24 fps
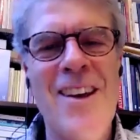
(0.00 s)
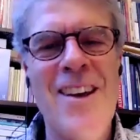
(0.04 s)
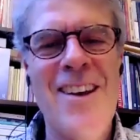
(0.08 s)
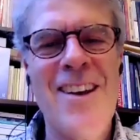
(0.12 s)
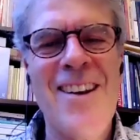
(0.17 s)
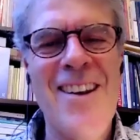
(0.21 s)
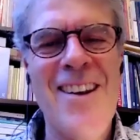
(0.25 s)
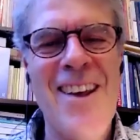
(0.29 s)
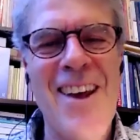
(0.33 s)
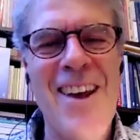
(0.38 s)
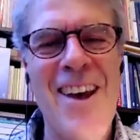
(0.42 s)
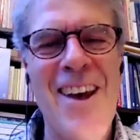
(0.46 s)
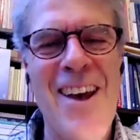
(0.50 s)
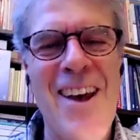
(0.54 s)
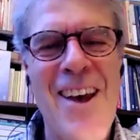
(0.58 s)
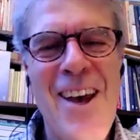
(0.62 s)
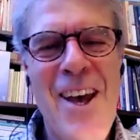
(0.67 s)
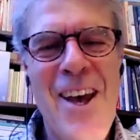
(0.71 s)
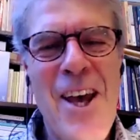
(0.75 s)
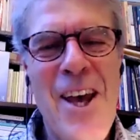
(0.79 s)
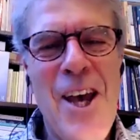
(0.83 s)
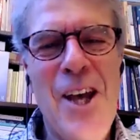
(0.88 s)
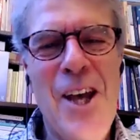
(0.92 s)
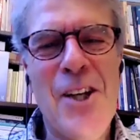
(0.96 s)
in
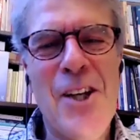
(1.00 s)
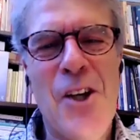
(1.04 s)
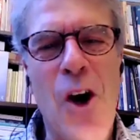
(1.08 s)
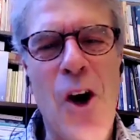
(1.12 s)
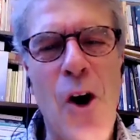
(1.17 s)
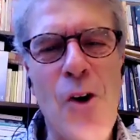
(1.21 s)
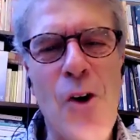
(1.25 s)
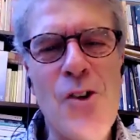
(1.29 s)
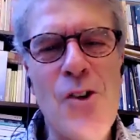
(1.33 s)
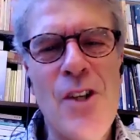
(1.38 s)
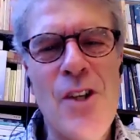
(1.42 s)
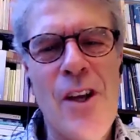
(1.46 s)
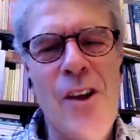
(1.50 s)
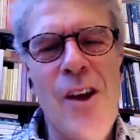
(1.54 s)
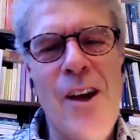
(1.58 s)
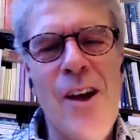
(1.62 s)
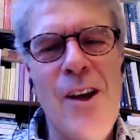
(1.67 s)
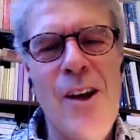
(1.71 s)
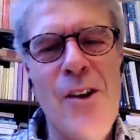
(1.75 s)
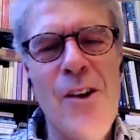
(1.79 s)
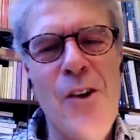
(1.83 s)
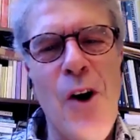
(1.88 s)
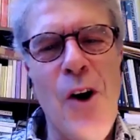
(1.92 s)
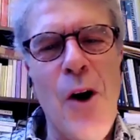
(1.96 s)
coaching
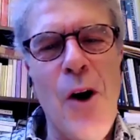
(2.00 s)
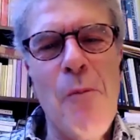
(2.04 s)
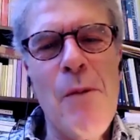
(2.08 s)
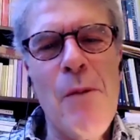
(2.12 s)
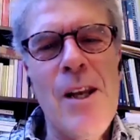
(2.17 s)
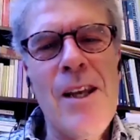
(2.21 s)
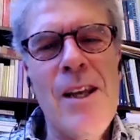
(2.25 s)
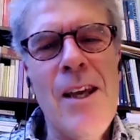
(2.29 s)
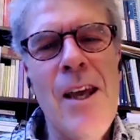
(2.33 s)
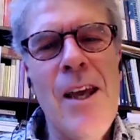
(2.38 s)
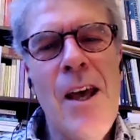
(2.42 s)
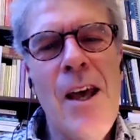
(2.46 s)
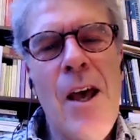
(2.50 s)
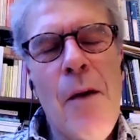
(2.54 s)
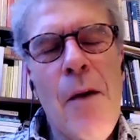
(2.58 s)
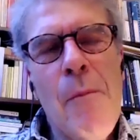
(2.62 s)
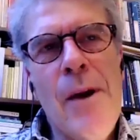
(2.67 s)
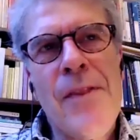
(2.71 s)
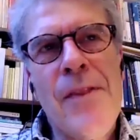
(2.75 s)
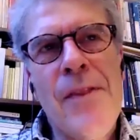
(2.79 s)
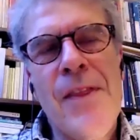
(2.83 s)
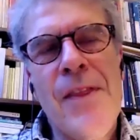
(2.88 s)
normally. But